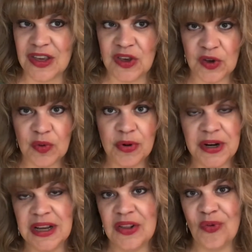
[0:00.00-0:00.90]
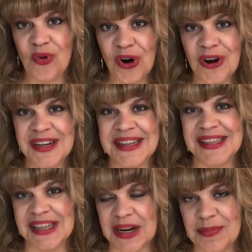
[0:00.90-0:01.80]
you putting in the work to
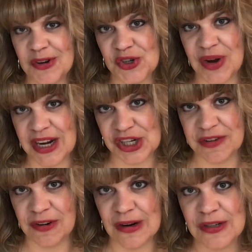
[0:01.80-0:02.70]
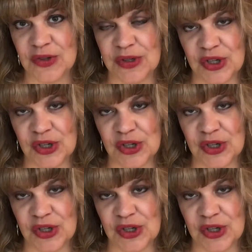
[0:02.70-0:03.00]
set up your strategy first,